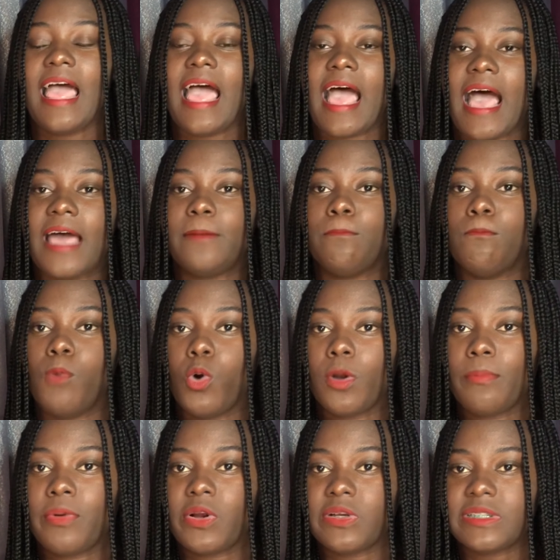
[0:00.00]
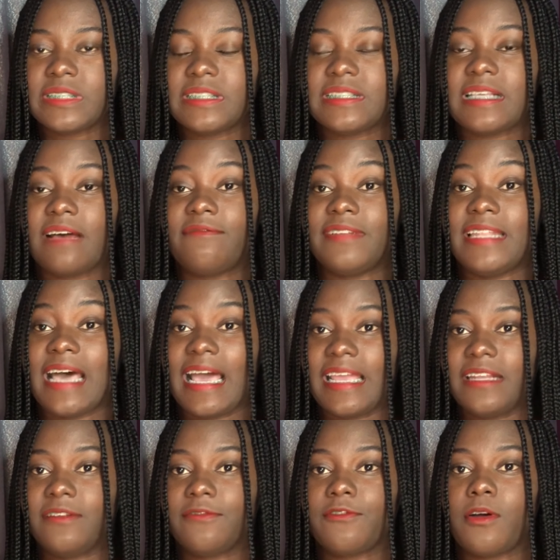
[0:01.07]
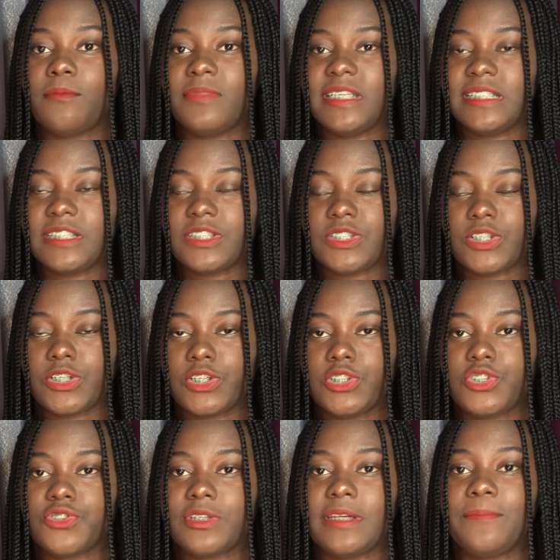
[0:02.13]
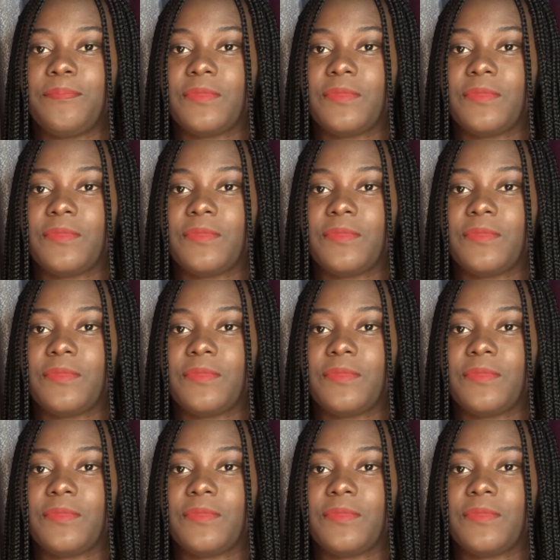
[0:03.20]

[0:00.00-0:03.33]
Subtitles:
and more persons have died from this surgery